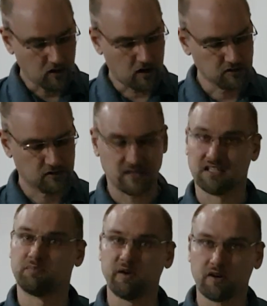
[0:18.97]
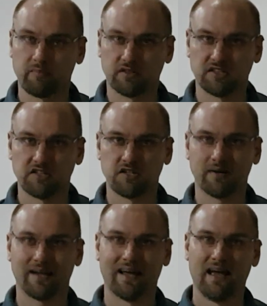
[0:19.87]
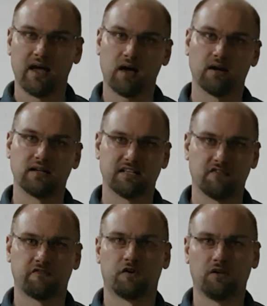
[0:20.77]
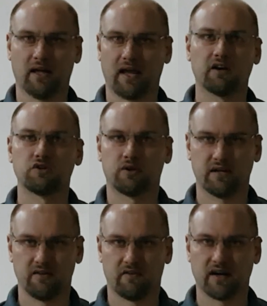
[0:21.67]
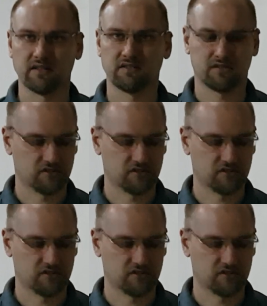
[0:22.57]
also has a speaker built into it, and it is a full Android device.